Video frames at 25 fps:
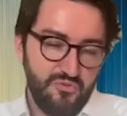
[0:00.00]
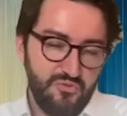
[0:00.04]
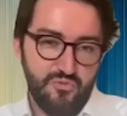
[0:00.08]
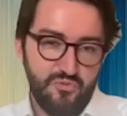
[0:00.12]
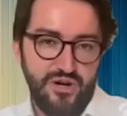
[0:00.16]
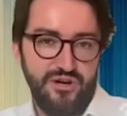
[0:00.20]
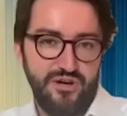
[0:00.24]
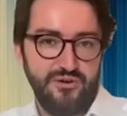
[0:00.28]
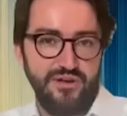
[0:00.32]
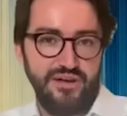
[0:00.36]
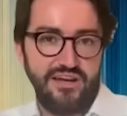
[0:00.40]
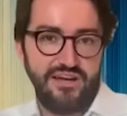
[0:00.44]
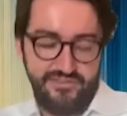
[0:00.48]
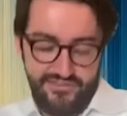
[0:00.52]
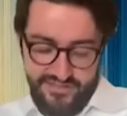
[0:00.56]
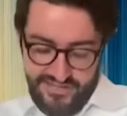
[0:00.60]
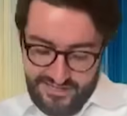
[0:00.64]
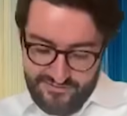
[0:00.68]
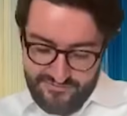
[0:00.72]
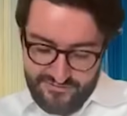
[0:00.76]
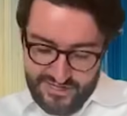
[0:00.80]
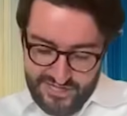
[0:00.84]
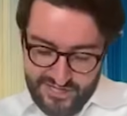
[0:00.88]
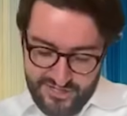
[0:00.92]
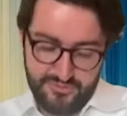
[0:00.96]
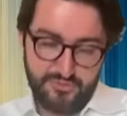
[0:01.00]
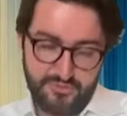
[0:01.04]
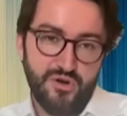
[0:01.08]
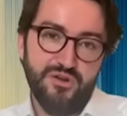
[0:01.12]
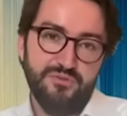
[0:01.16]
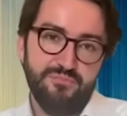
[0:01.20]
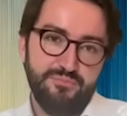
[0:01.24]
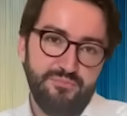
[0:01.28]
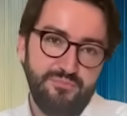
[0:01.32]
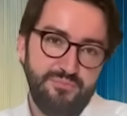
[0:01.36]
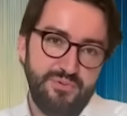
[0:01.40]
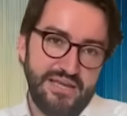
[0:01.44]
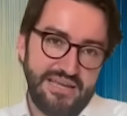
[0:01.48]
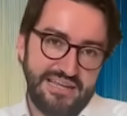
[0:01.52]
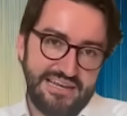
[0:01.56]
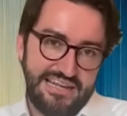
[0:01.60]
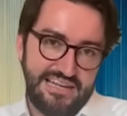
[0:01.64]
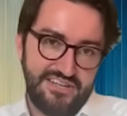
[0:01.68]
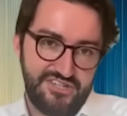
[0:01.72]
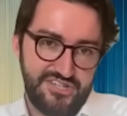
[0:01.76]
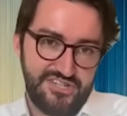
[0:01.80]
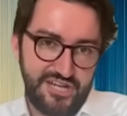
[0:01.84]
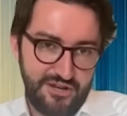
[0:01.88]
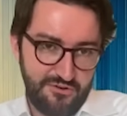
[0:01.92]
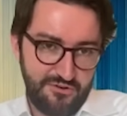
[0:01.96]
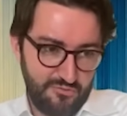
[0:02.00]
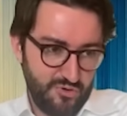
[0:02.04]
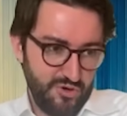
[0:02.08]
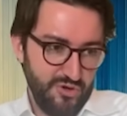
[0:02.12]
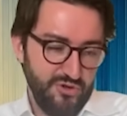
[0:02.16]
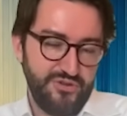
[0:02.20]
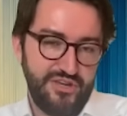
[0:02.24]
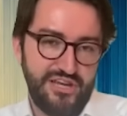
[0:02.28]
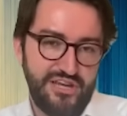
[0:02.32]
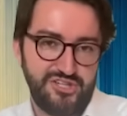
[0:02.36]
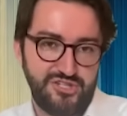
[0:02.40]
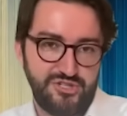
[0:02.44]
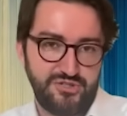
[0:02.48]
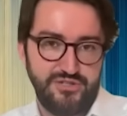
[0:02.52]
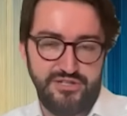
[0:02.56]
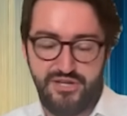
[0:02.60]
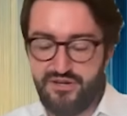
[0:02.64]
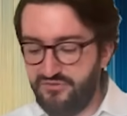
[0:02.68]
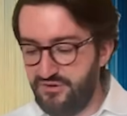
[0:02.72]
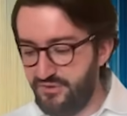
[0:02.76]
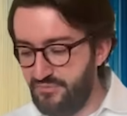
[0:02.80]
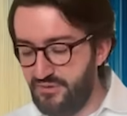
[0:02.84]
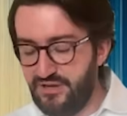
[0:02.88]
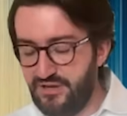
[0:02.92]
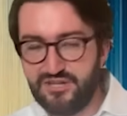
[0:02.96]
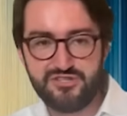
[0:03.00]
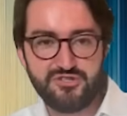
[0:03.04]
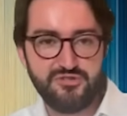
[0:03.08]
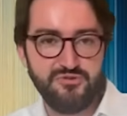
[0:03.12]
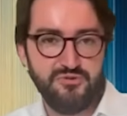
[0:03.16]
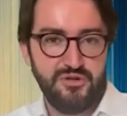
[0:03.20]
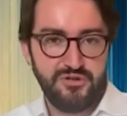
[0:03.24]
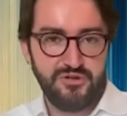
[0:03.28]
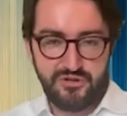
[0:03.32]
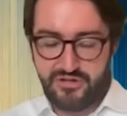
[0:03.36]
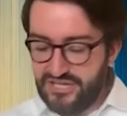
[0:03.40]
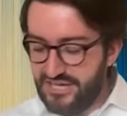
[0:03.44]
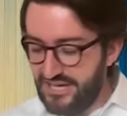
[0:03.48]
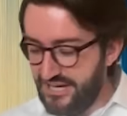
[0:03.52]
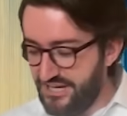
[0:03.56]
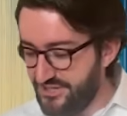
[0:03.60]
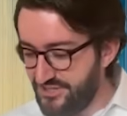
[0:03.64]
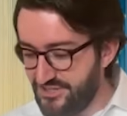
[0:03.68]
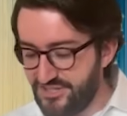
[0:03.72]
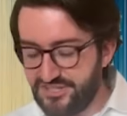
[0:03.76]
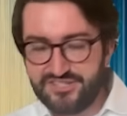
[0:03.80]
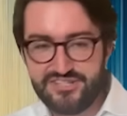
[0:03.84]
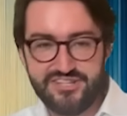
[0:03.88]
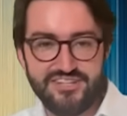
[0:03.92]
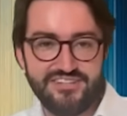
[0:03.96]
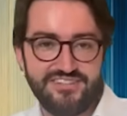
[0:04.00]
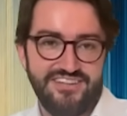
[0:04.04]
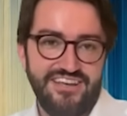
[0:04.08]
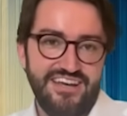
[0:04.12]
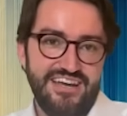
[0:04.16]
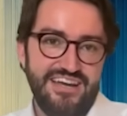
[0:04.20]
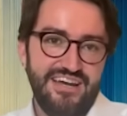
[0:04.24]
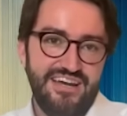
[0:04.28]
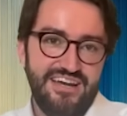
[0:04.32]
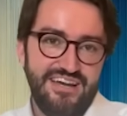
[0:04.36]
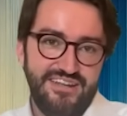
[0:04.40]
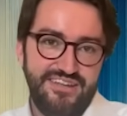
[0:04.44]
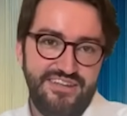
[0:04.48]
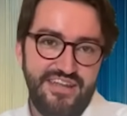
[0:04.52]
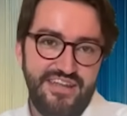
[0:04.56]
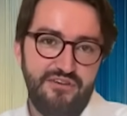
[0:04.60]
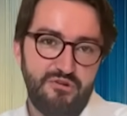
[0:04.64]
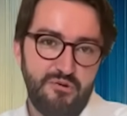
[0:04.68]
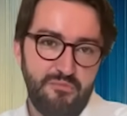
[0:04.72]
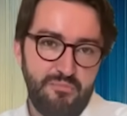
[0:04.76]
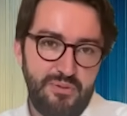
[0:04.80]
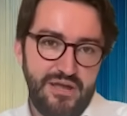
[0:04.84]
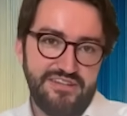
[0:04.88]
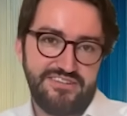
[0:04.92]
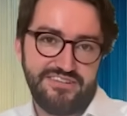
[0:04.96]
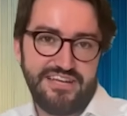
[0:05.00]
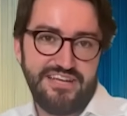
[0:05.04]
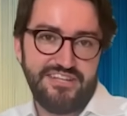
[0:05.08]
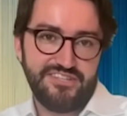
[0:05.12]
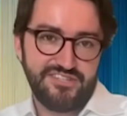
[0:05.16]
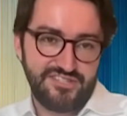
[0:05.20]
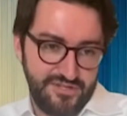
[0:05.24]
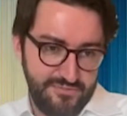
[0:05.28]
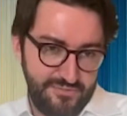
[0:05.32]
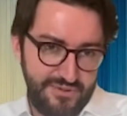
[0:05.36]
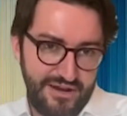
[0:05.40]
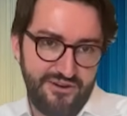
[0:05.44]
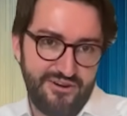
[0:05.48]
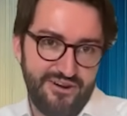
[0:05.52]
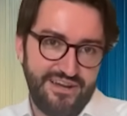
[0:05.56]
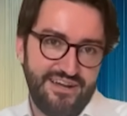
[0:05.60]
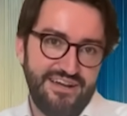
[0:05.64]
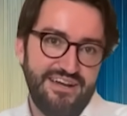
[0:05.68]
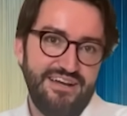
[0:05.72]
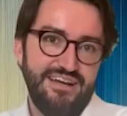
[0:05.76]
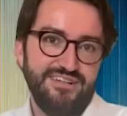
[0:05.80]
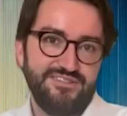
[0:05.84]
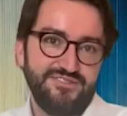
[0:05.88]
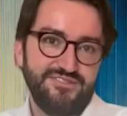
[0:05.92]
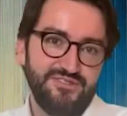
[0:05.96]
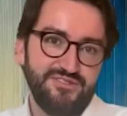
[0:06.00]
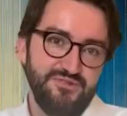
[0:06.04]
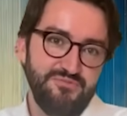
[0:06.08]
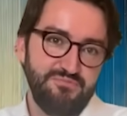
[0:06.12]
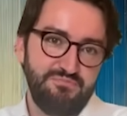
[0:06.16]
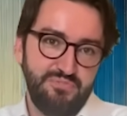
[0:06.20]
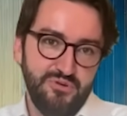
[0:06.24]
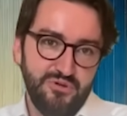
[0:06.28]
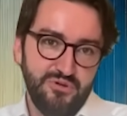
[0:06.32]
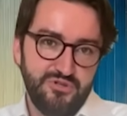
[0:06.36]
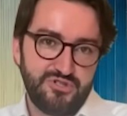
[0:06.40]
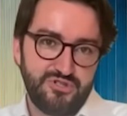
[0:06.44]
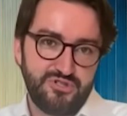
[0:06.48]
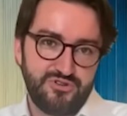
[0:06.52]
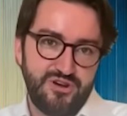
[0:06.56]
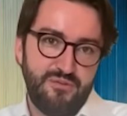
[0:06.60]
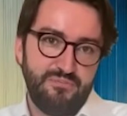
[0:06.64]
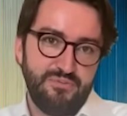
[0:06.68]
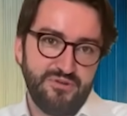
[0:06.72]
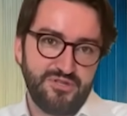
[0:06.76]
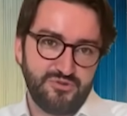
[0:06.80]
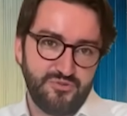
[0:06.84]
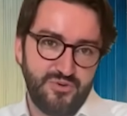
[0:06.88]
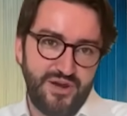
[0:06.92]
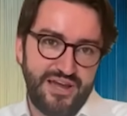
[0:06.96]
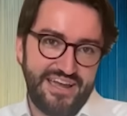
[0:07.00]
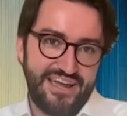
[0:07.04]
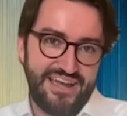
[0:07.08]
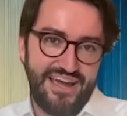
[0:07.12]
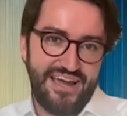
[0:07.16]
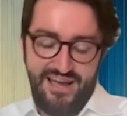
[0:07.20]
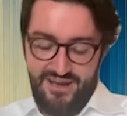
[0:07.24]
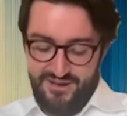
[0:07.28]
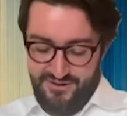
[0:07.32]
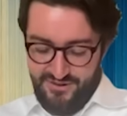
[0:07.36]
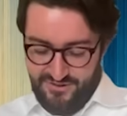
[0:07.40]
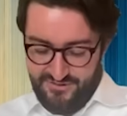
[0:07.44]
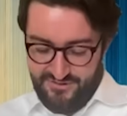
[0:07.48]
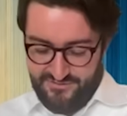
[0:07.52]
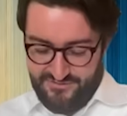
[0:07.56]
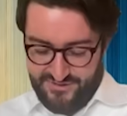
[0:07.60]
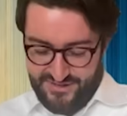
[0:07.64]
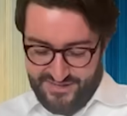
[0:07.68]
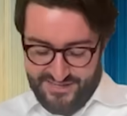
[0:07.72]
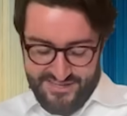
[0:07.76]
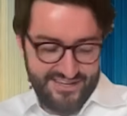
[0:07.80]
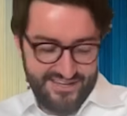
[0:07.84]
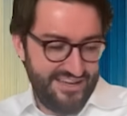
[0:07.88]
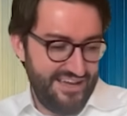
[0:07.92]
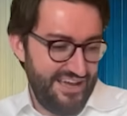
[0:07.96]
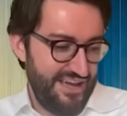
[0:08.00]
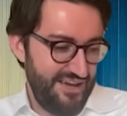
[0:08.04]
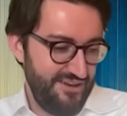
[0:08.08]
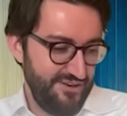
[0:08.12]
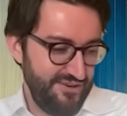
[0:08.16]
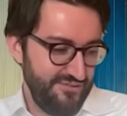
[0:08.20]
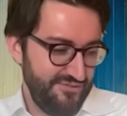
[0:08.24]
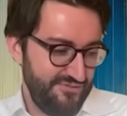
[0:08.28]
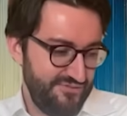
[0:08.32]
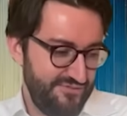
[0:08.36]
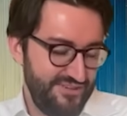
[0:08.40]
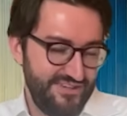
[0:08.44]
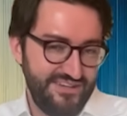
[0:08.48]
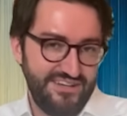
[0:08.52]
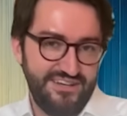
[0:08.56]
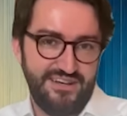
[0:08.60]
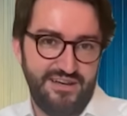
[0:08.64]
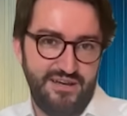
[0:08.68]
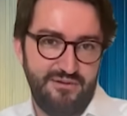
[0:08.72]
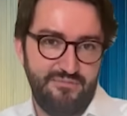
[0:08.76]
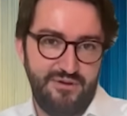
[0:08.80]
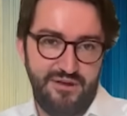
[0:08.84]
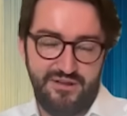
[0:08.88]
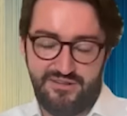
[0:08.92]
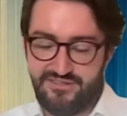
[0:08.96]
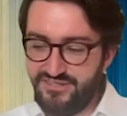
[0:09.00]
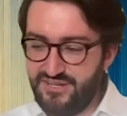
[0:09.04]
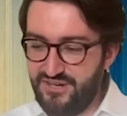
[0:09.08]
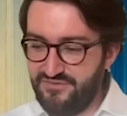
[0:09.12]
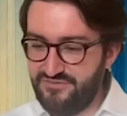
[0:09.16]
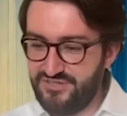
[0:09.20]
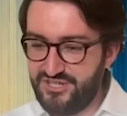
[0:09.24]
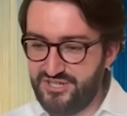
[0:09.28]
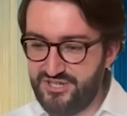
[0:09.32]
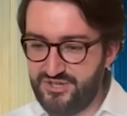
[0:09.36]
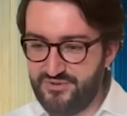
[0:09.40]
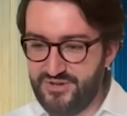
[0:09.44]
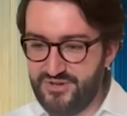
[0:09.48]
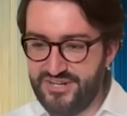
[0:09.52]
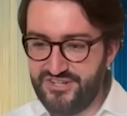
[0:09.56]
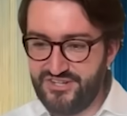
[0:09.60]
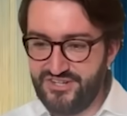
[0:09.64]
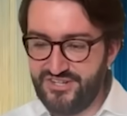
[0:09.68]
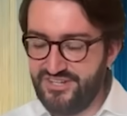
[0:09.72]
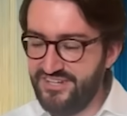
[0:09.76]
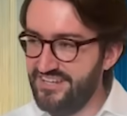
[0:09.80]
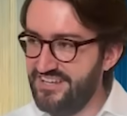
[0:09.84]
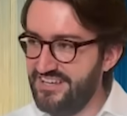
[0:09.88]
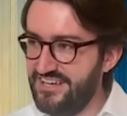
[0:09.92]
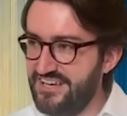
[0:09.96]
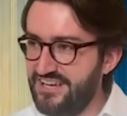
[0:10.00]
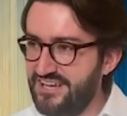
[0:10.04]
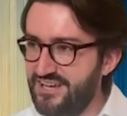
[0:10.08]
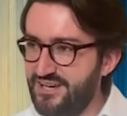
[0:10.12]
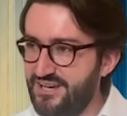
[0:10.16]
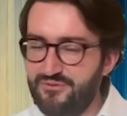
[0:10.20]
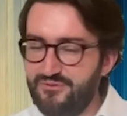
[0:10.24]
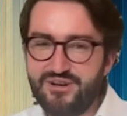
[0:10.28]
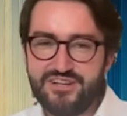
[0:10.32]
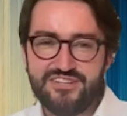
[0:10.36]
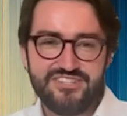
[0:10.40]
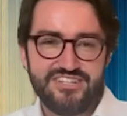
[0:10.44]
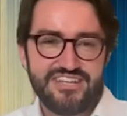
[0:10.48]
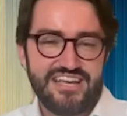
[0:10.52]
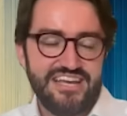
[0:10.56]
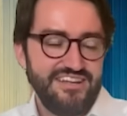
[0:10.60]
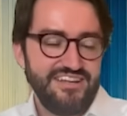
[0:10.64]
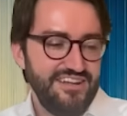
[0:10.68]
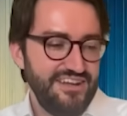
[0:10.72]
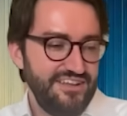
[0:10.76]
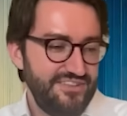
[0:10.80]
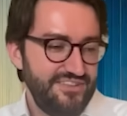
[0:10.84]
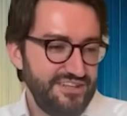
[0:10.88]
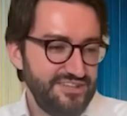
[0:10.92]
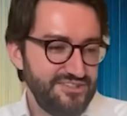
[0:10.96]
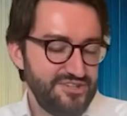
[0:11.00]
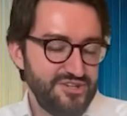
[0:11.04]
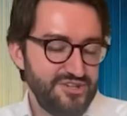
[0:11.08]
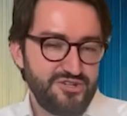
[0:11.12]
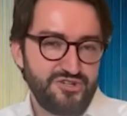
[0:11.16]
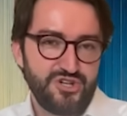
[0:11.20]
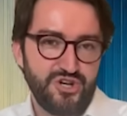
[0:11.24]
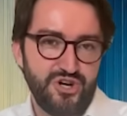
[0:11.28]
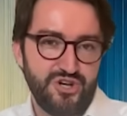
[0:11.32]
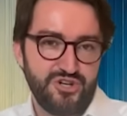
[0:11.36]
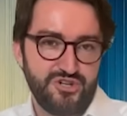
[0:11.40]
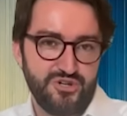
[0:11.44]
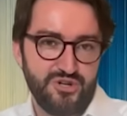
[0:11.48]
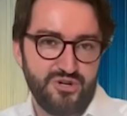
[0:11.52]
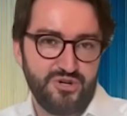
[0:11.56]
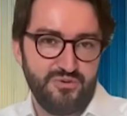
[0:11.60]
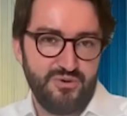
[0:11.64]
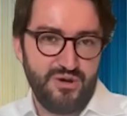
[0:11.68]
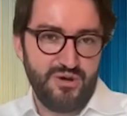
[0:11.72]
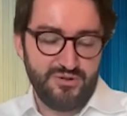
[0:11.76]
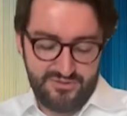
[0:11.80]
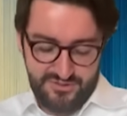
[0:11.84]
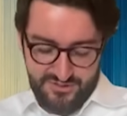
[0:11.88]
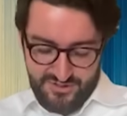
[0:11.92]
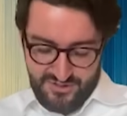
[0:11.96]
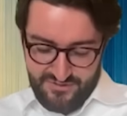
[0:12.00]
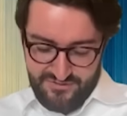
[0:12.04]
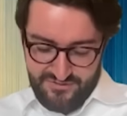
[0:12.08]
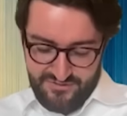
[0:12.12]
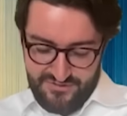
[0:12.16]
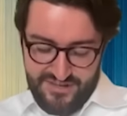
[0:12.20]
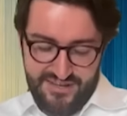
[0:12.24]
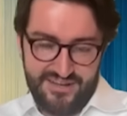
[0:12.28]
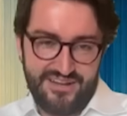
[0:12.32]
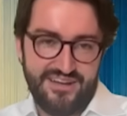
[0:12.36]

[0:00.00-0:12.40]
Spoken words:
Well, I think if there's one big lesson in world history over the past 200 years is that never bet against America to bootstrap its way out of a tough situation. What is again? I think it's a Churchill quote of